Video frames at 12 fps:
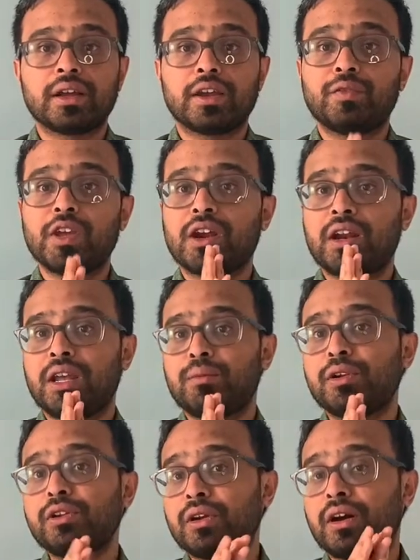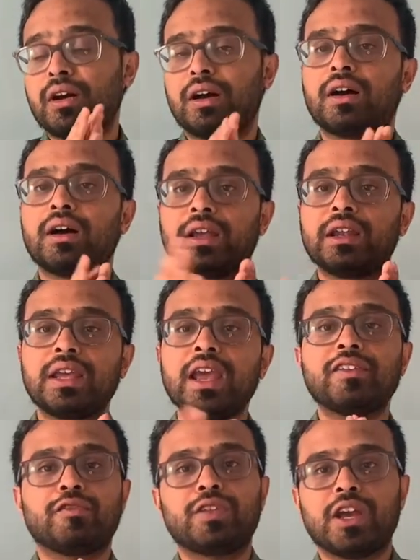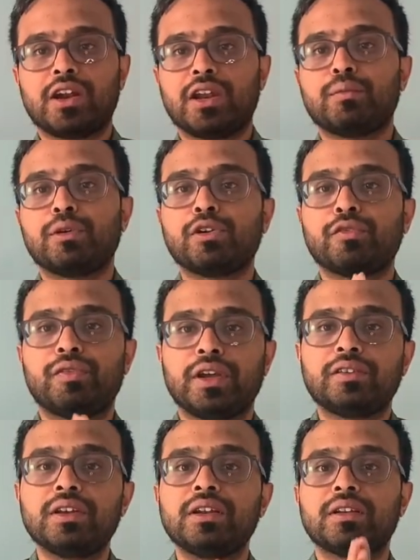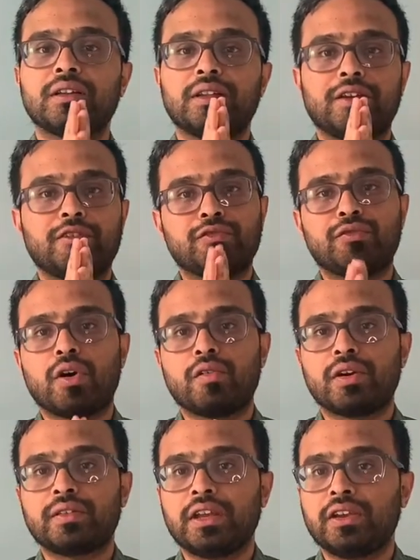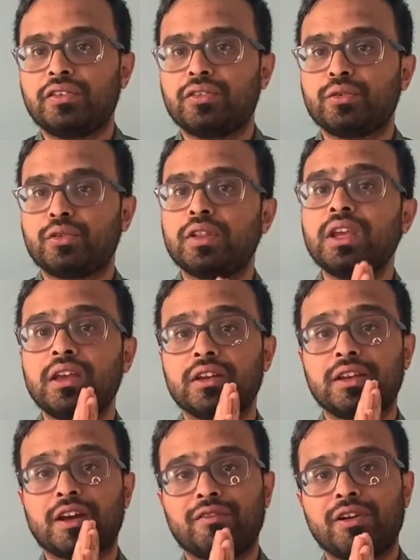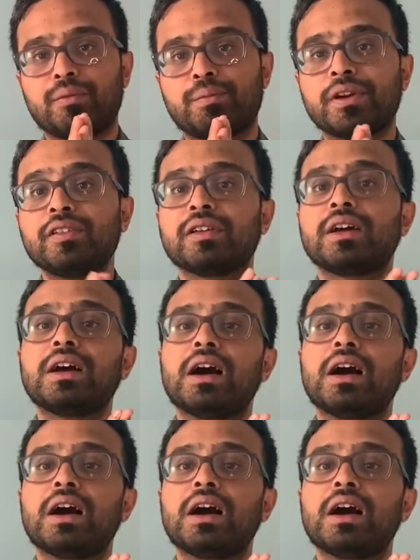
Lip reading: If they are unable to, in case if they are unable to fix it, they will forward the issue to the developers